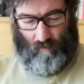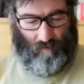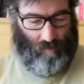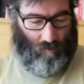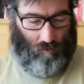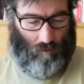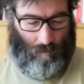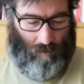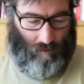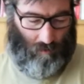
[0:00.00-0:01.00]
She
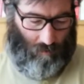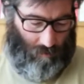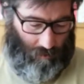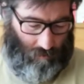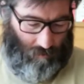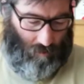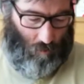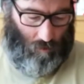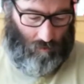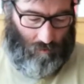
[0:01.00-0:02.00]
told me that she
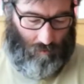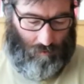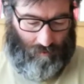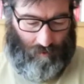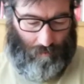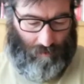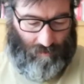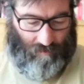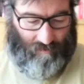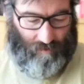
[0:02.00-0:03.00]
wanted to send me
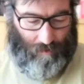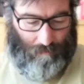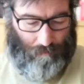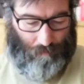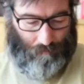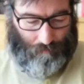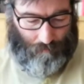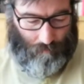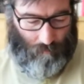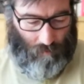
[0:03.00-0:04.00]
some
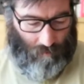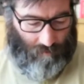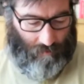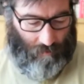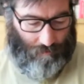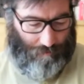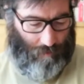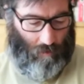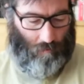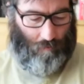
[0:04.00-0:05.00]

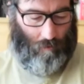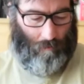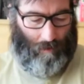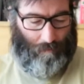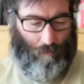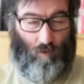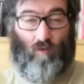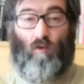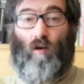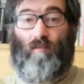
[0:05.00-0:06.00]
stuff for my
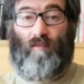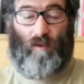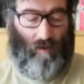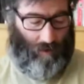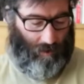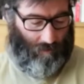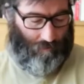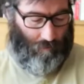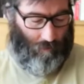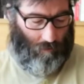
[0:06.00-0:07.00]
Postcrossing and
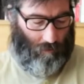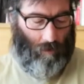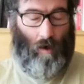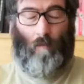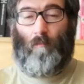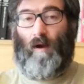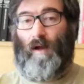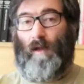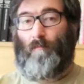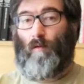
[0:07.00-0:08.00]
for
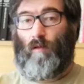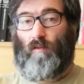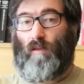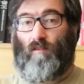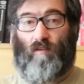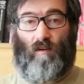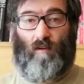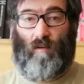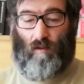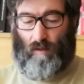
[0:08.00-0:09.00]
my bulletin
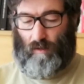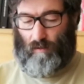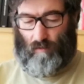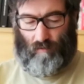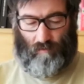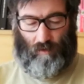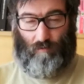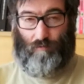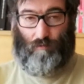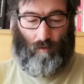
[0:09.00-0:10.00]
journal and
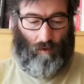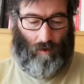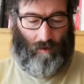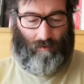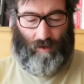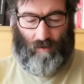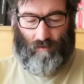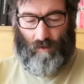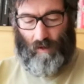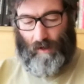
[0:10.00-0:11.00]
stuff like that,
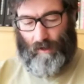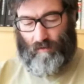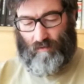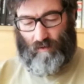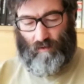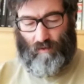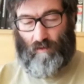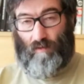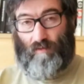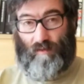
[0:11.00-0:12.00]
and she
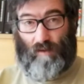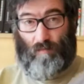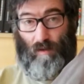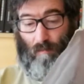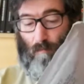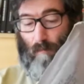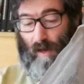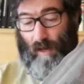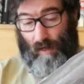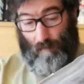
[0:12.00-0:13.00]
sent me
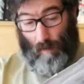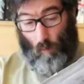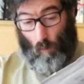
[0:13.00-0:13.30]
many